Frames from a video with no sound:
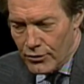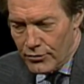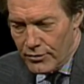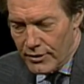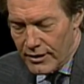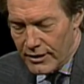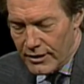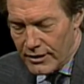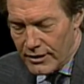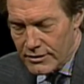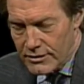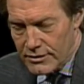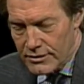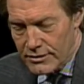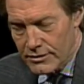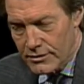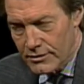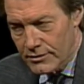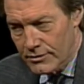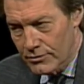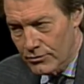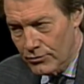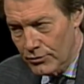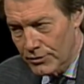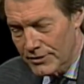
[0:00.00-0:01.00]
critics,
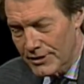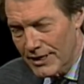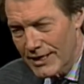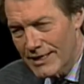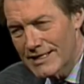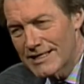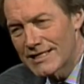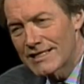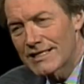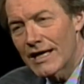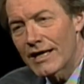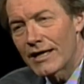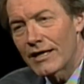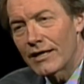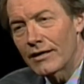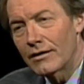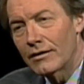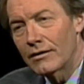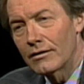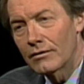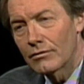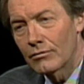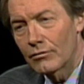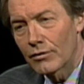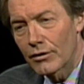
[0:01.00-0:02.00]
what they say,
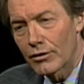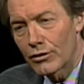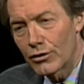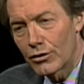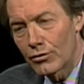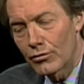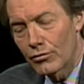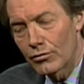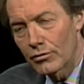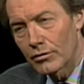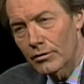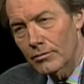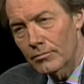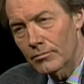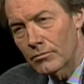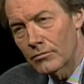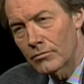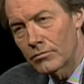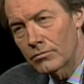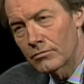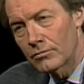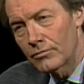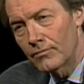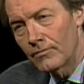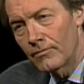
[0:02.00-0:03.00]
whether you're a
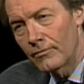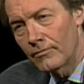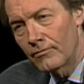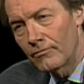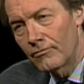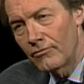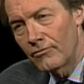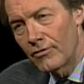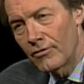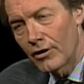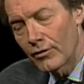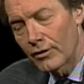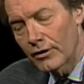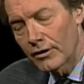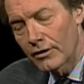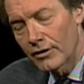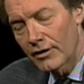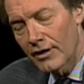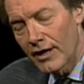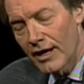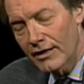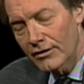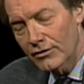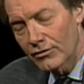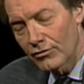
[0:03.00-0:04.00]
very good
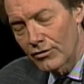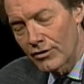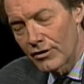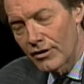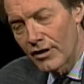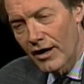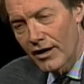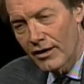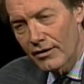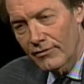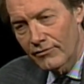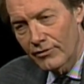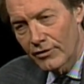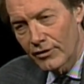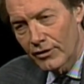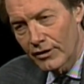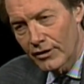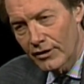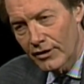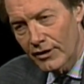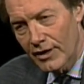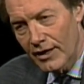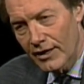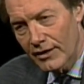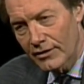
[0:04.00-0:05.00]
actor or not a very
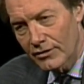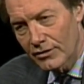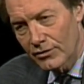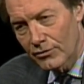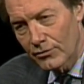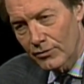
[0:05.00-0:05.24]
good actor,